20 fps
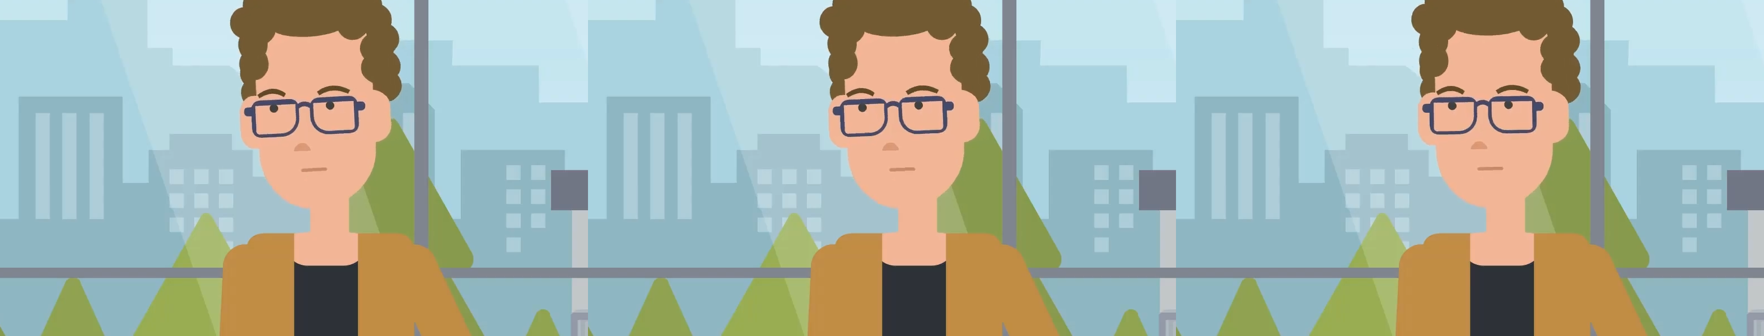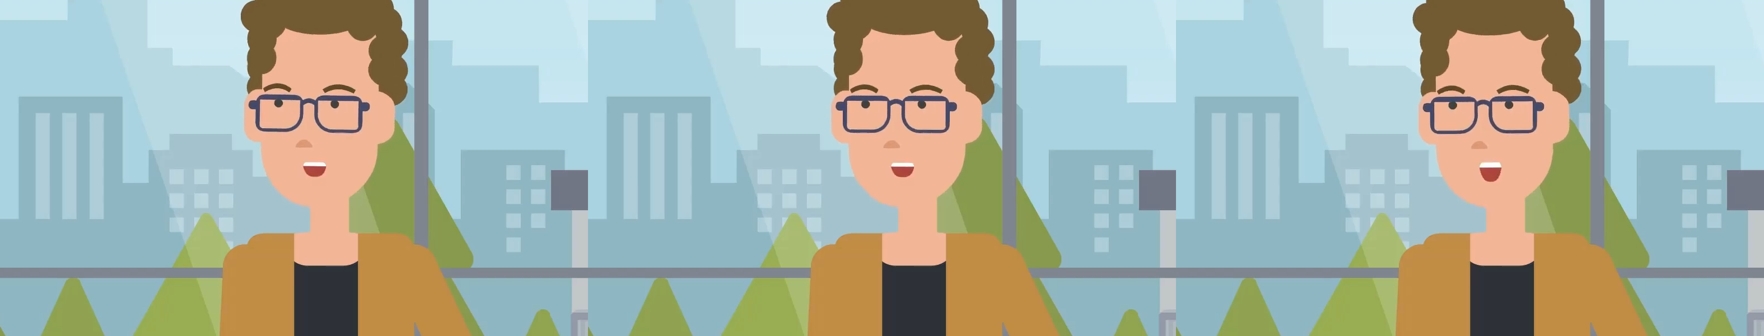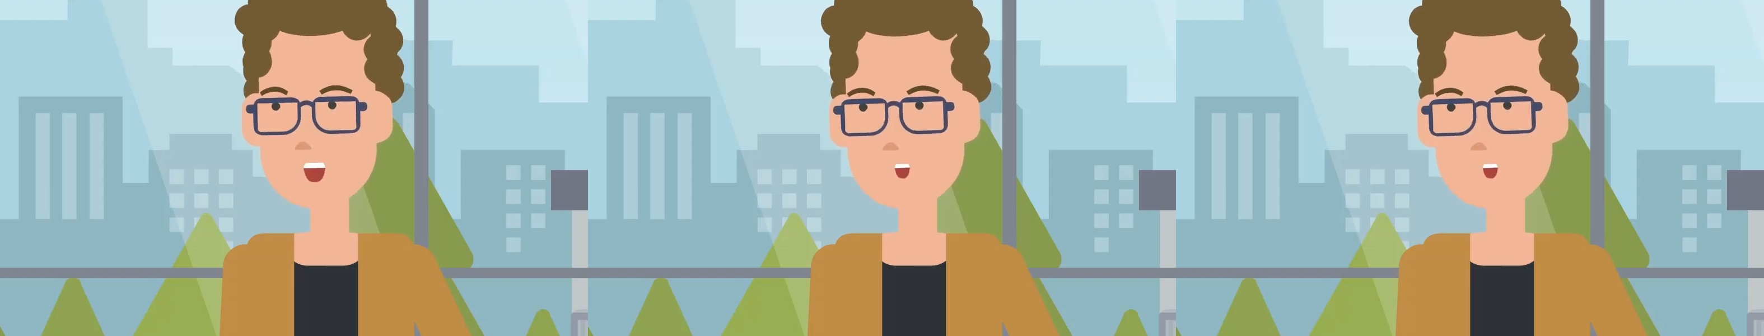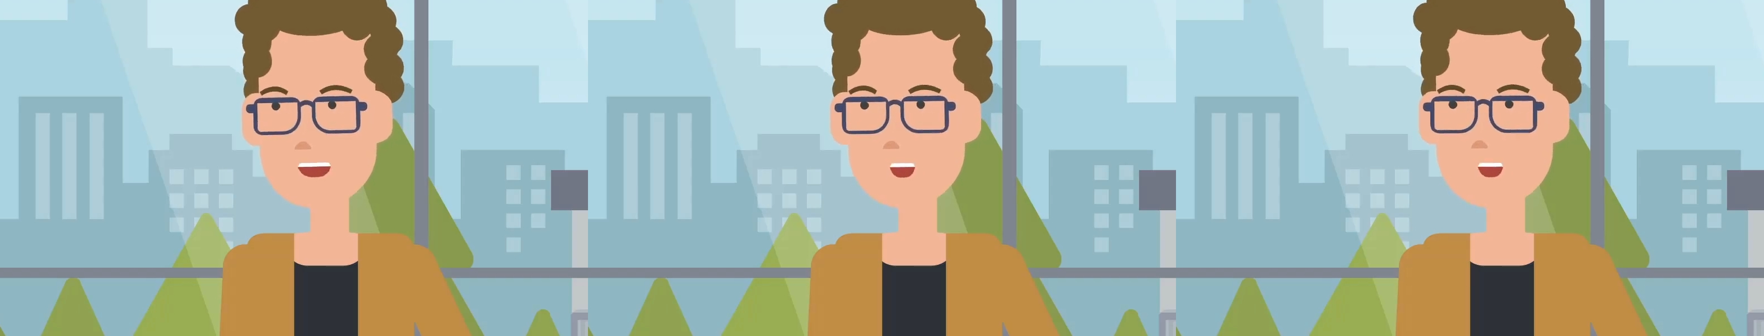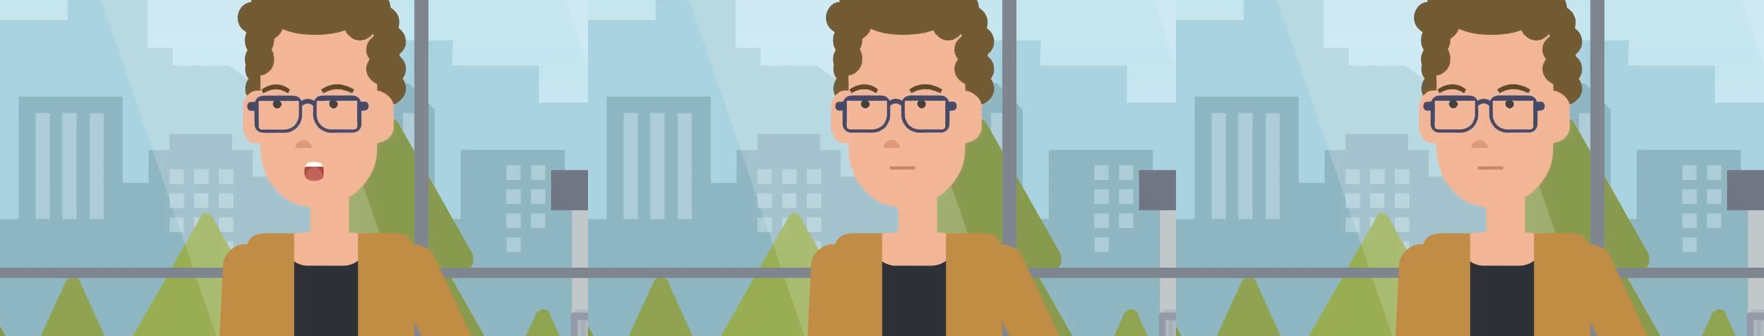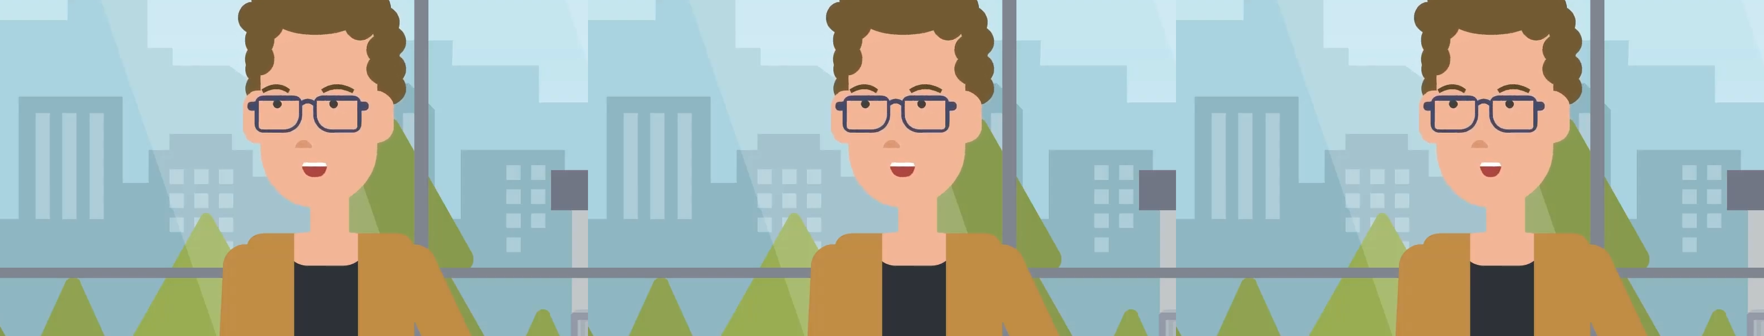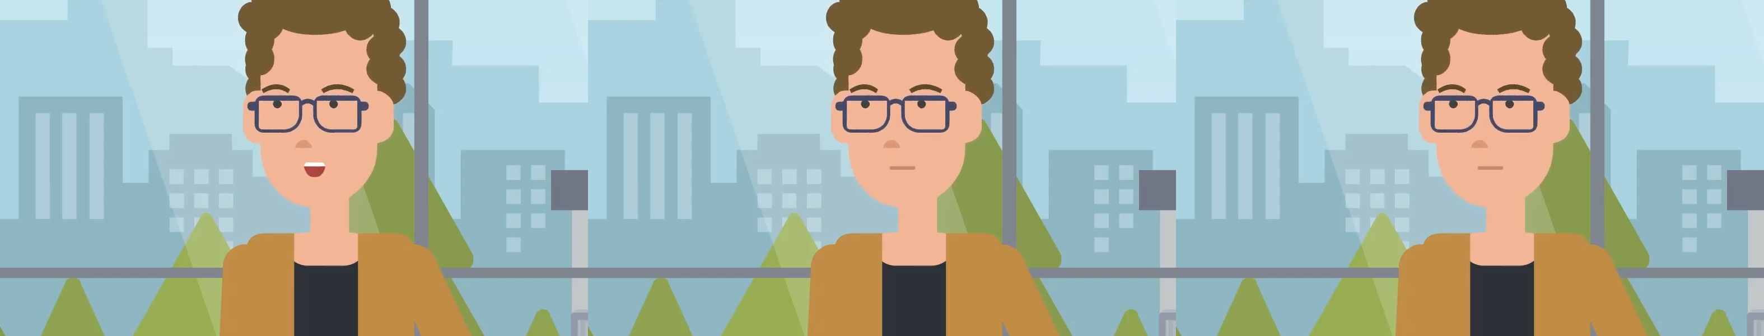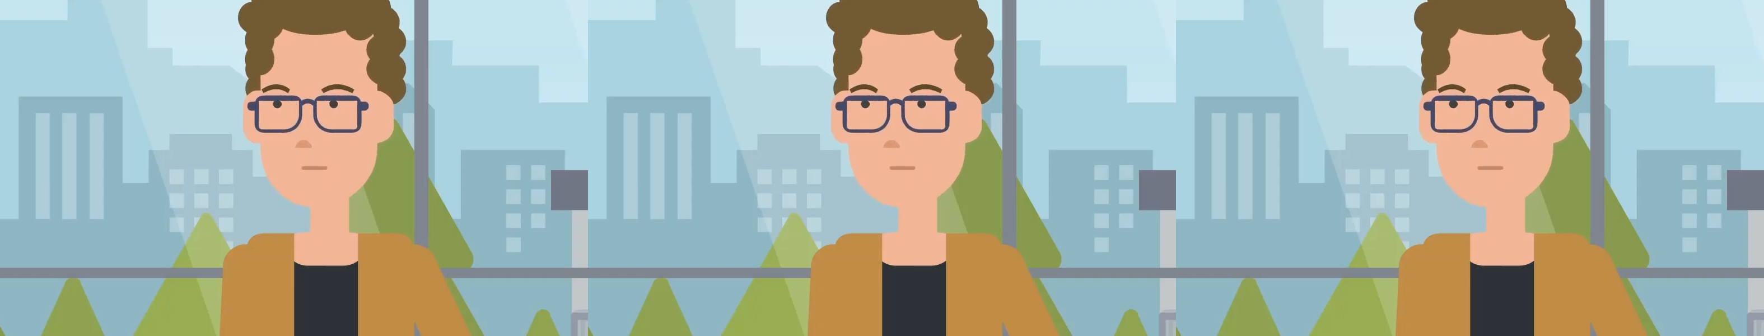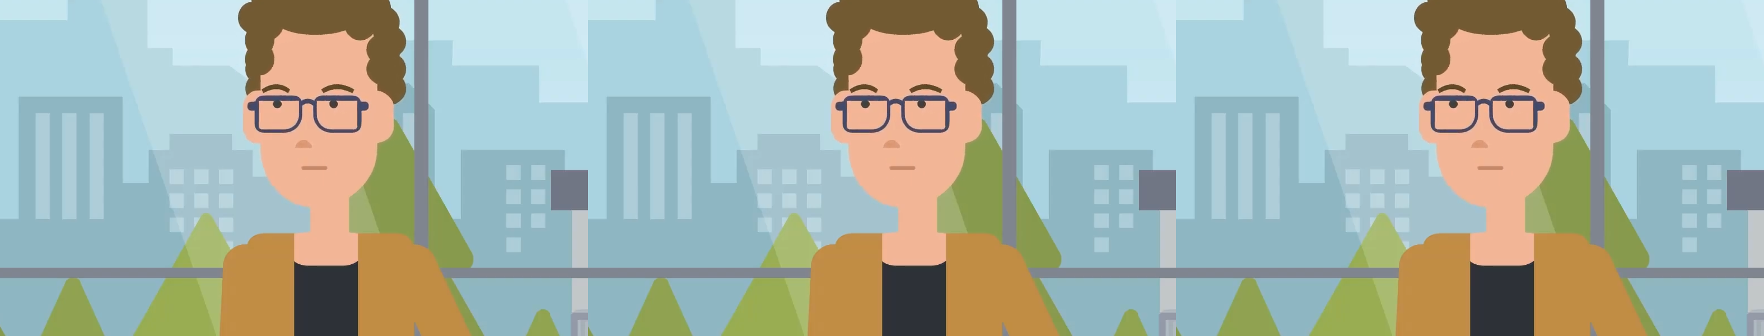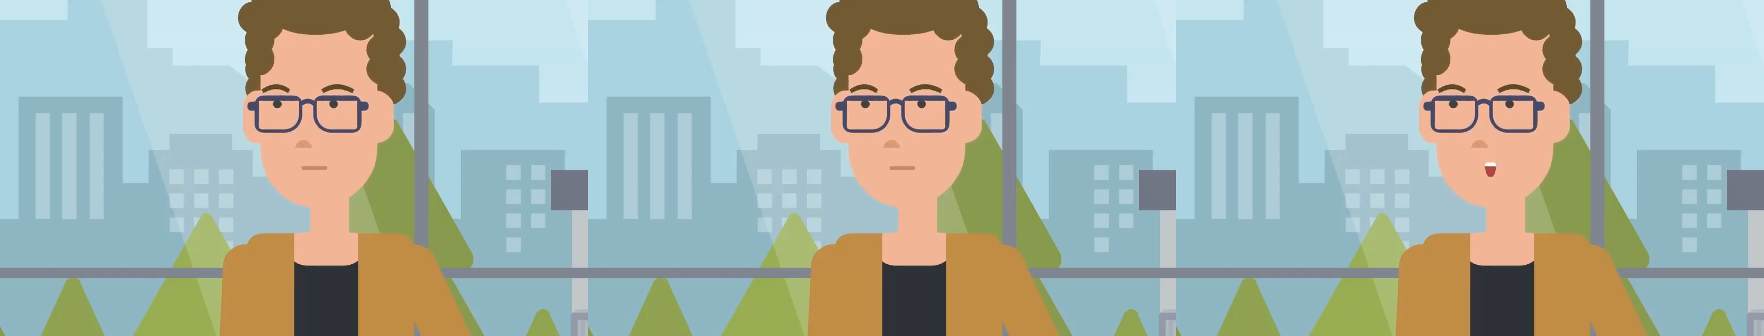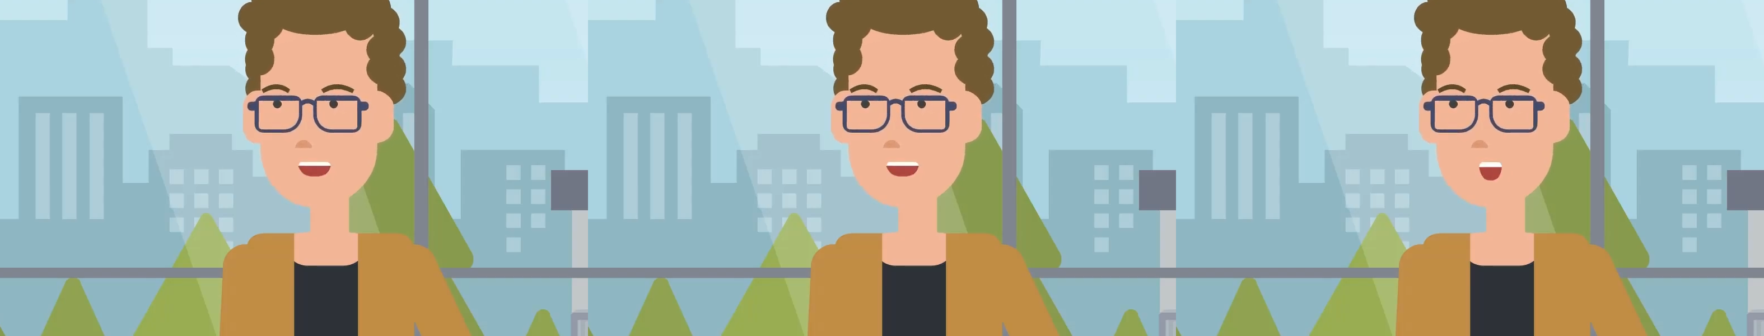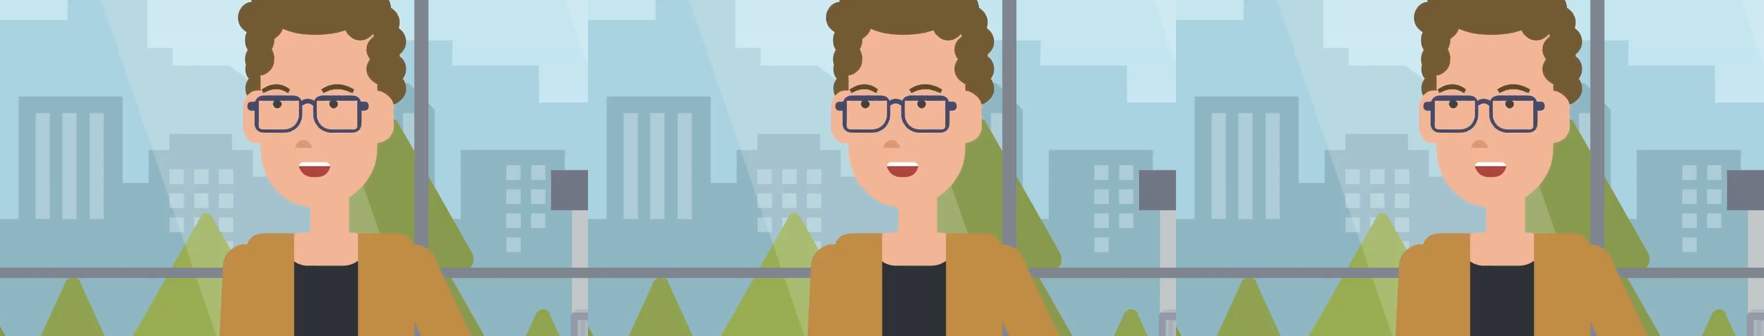By the end of the course, you will